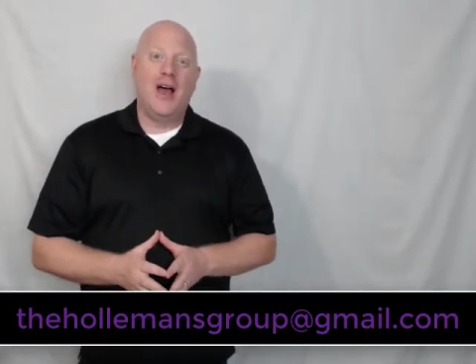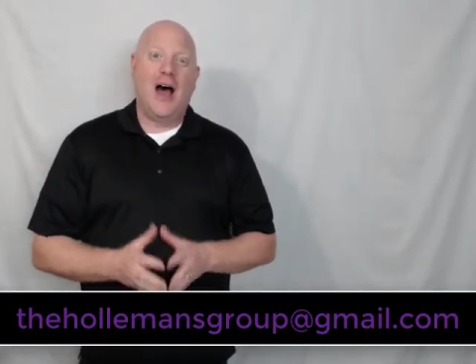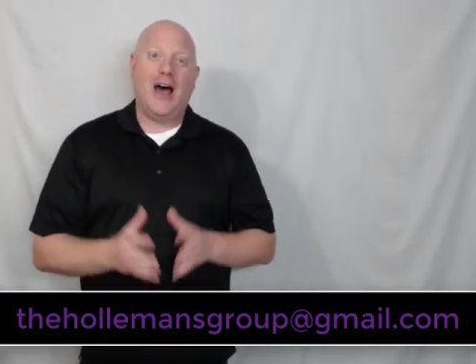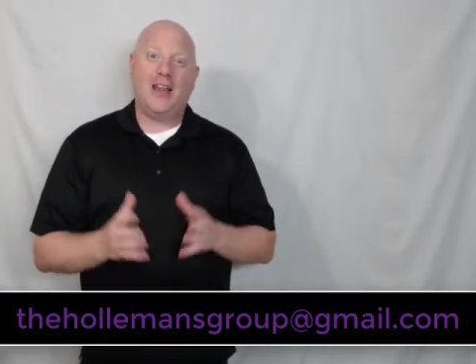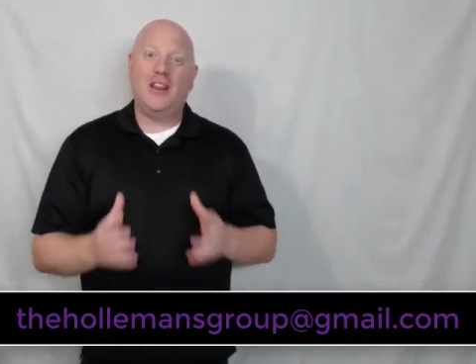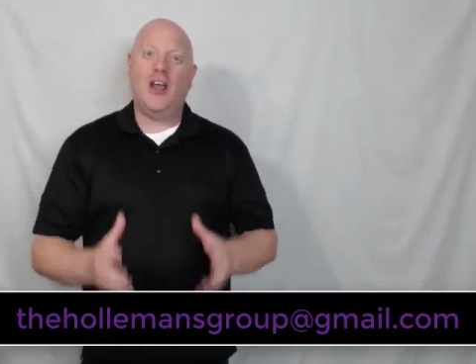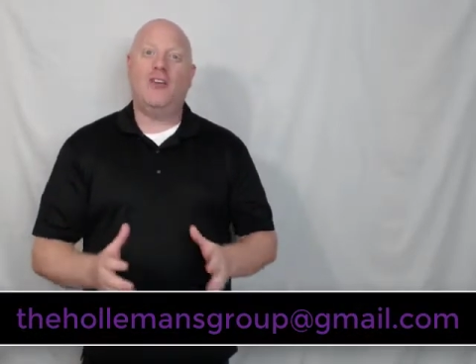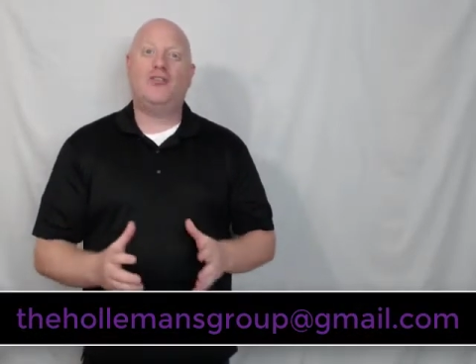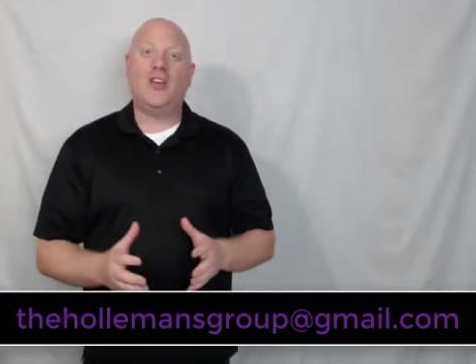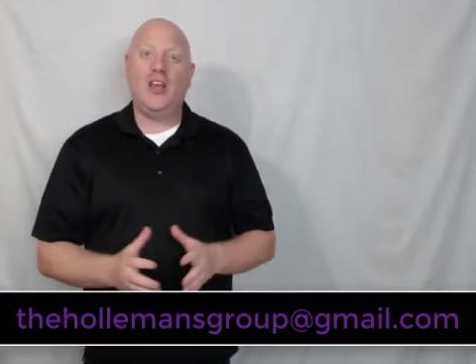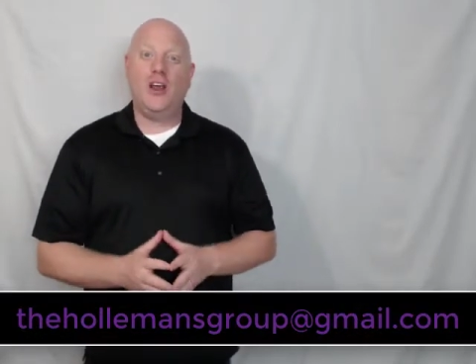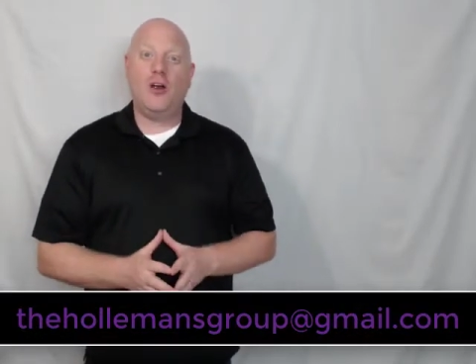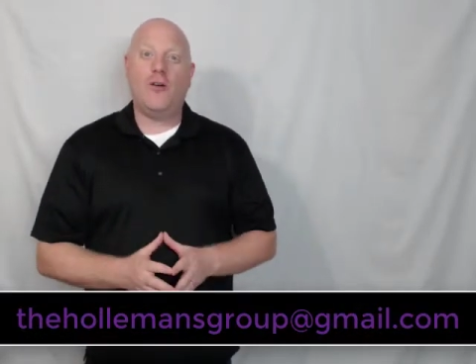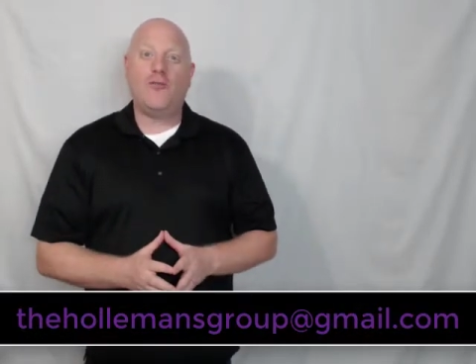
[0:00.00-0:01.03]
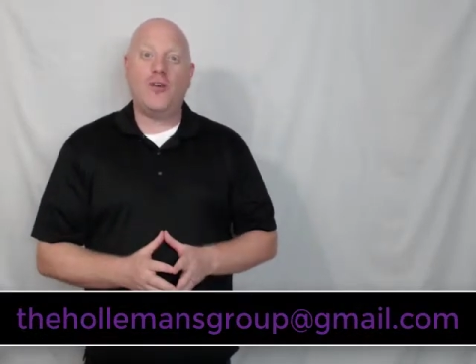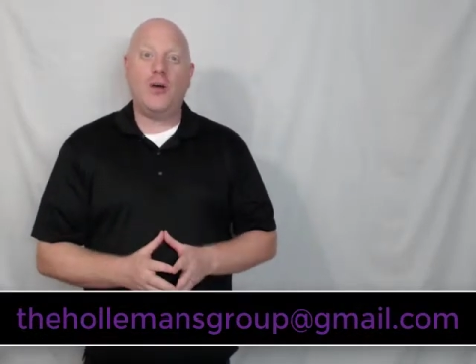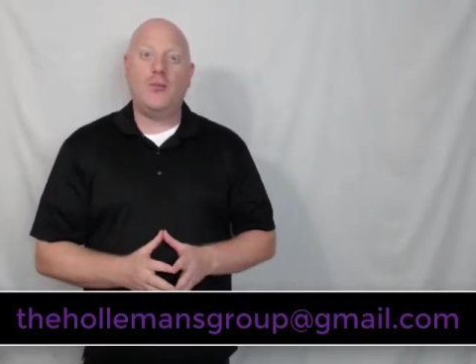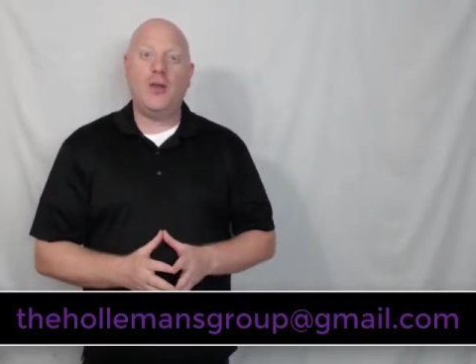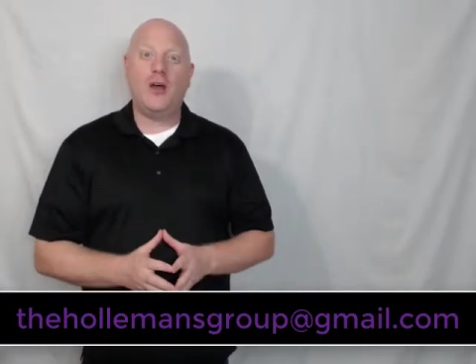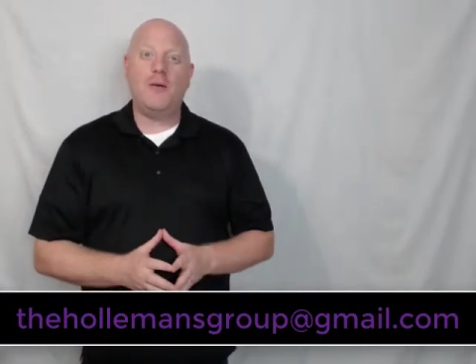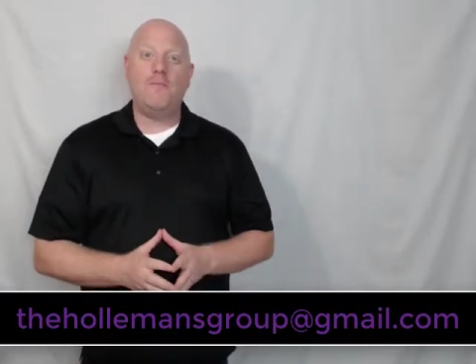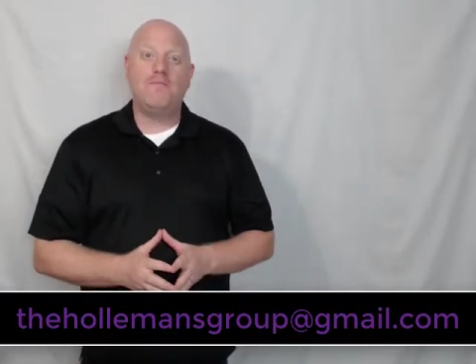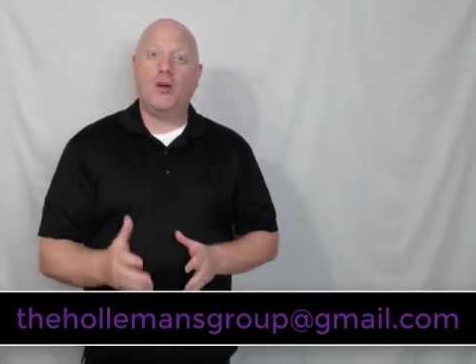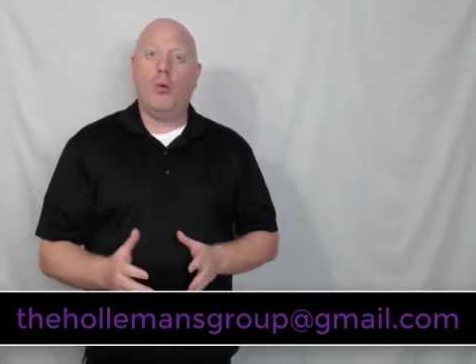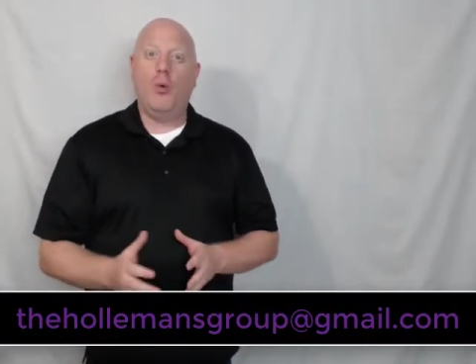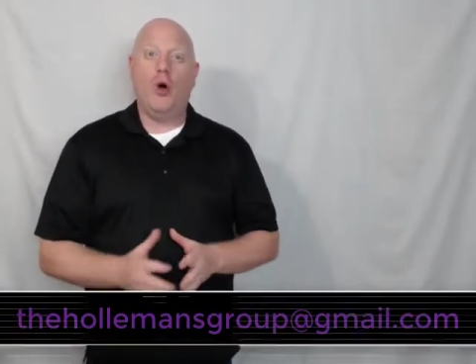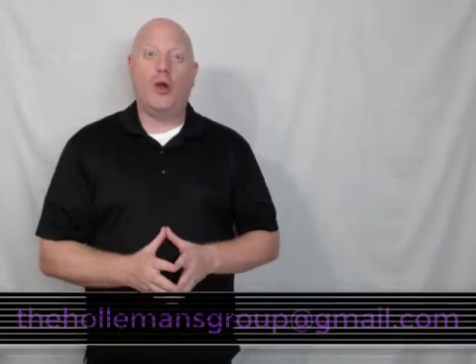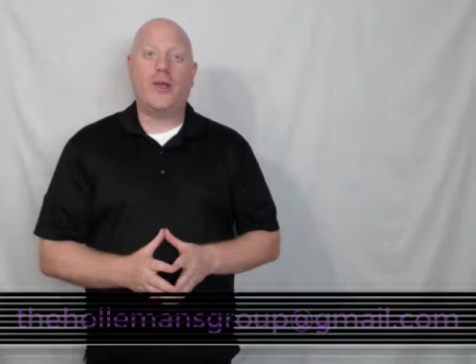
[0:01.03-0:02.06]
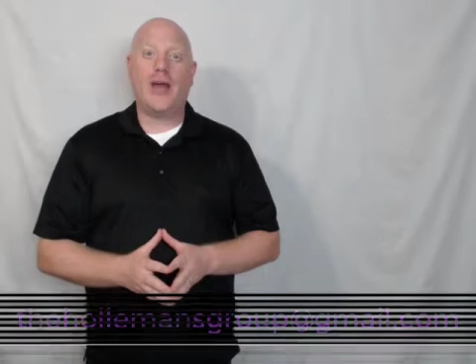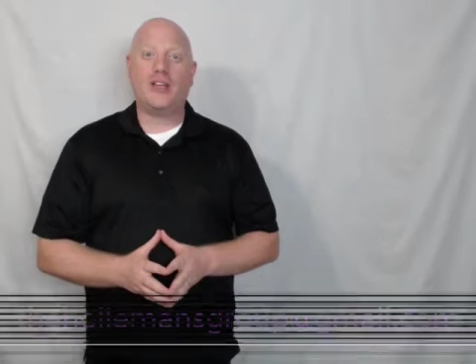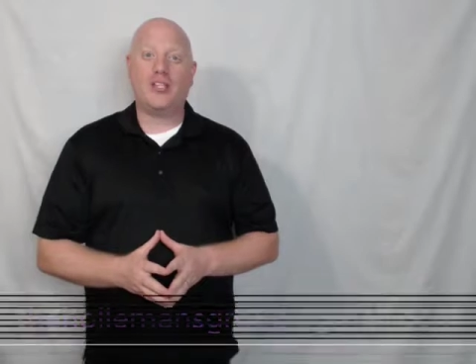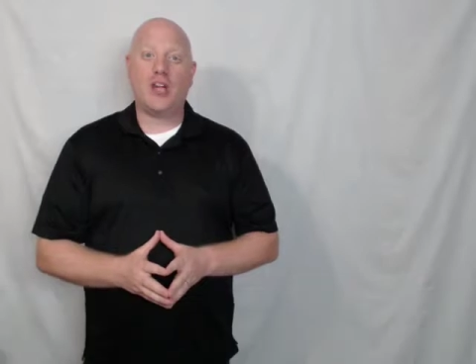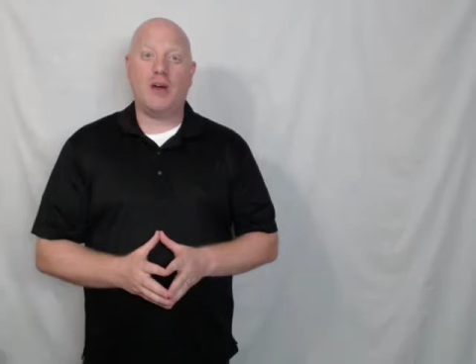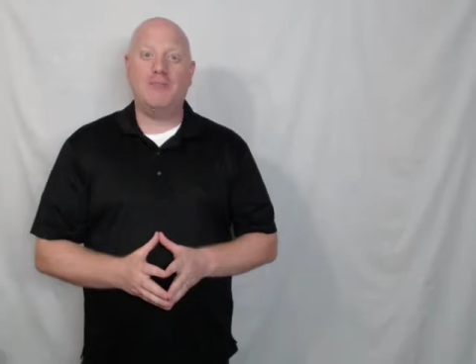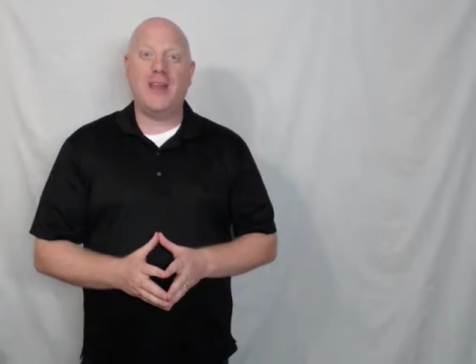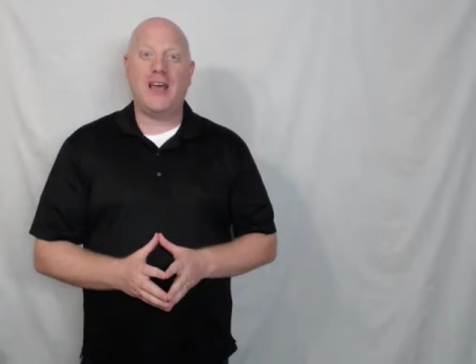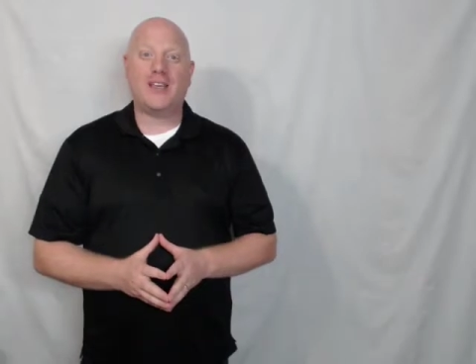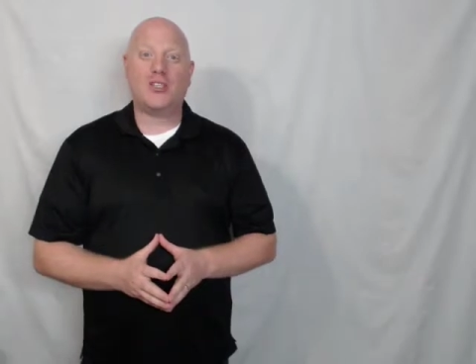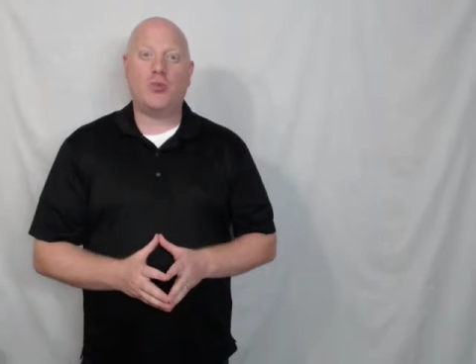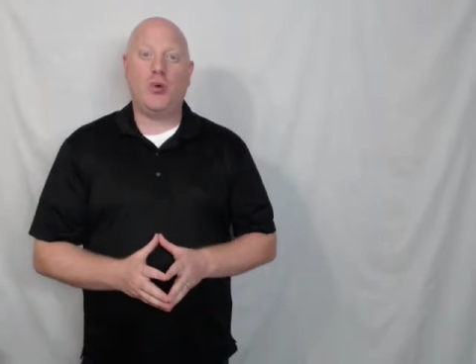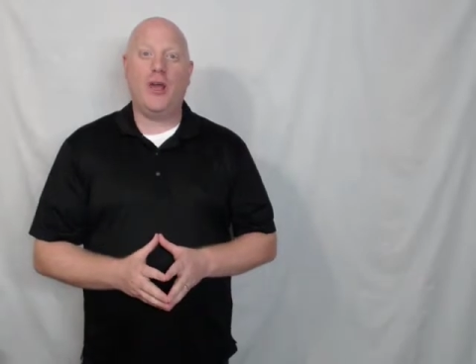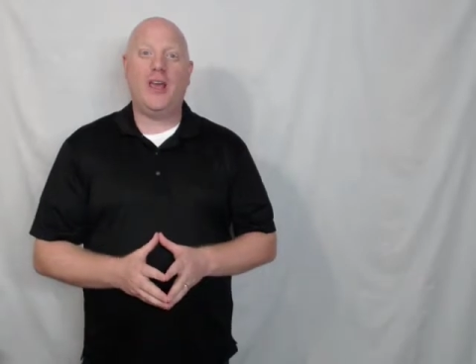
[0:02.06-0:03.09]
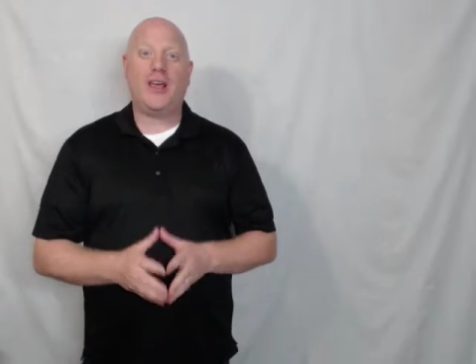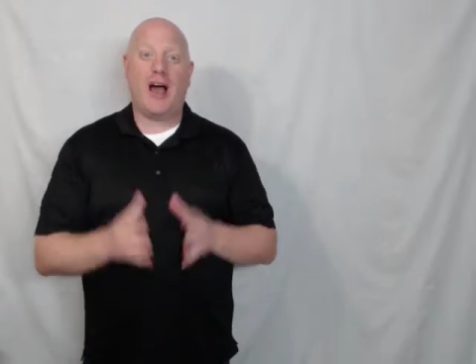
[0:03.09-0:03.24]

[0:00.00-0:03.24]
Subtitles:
I'd love to hear from you. We'll catch up next week.